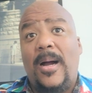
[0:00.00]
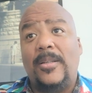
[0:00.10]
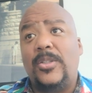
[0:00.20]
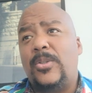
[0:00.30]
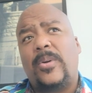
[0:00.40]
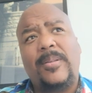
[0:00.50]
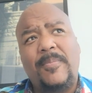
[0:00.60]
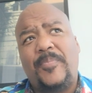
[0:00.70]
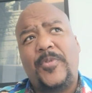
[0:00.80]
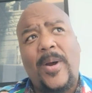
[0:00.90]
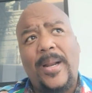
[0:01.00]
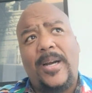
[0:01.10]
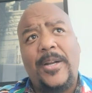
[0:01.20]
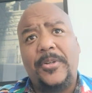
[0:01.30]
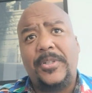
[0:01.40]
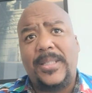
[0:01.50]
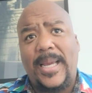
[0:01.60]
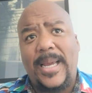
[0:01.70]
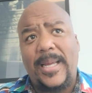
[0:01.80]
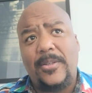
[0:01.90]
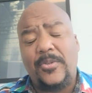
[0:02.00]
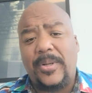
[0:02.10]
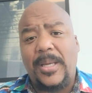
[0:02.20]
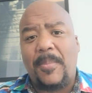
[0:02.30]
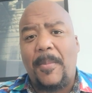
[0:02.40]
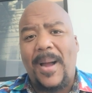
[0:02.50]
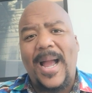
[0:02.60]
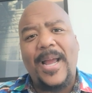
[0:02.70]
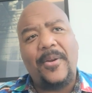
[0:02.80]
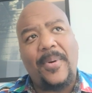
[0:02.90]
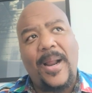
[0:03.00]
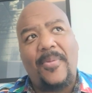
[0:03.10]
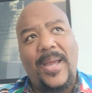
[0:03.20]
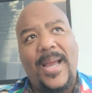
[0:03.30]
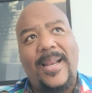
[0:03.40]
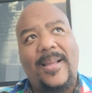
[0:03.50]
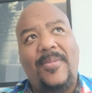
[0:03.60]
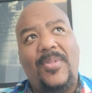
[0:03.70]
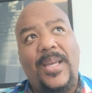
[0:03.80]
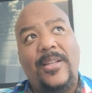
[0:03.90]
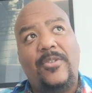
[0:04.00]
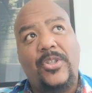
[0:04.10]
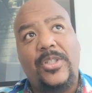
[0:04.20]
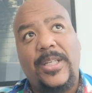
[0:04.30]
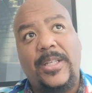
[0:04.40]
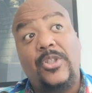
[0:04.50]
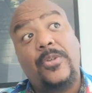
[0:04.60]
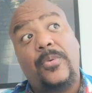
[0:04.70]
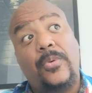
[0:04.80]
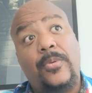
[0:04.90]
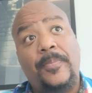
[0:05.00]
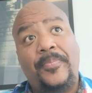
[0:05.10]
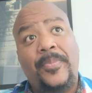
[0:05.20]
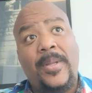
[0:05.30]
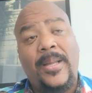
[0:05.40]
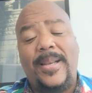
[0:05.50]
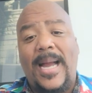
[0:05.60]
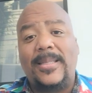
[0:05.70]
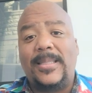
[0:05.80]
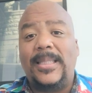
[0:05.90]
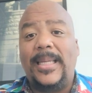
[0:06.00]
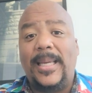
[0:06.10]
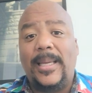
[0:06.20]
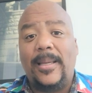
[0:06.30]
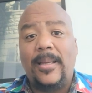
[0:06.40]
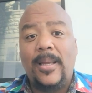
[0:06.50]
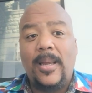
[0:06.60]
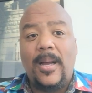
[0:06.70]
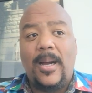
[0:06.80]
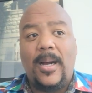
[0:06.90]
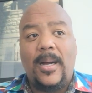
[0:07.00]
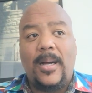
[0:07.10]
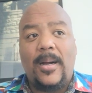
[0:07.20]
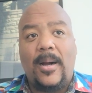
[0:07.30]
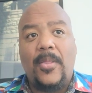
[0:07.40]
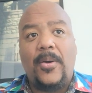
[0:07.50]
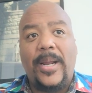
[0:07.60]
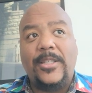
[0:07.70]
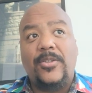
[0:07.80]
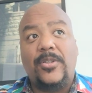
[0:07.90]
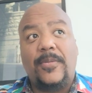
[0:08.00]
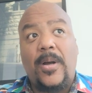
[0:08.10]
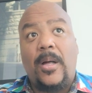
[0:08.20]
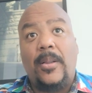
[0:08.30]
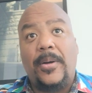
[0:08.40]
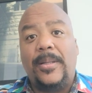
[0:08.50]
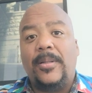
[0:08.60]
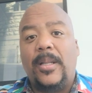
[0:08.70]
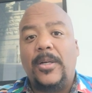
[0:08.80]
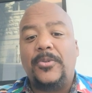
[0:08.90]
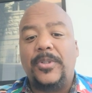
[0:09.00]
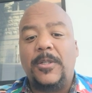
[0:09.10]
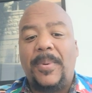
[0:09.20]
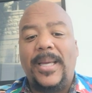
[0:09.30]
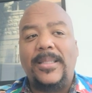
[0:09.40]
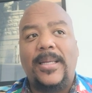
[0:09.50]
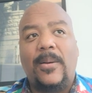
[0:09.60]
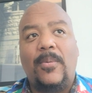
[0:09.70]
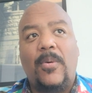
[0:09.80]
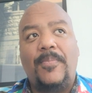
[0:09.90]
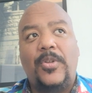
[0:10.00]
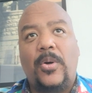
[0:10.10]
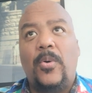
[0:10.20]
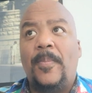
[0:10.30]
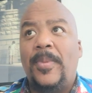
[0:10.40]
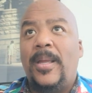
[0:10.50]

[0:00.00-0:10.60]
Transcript: just sort of trying to understand and sort of get my mind around that. And then just in general, not seeing other agents of color in the luxury space. And so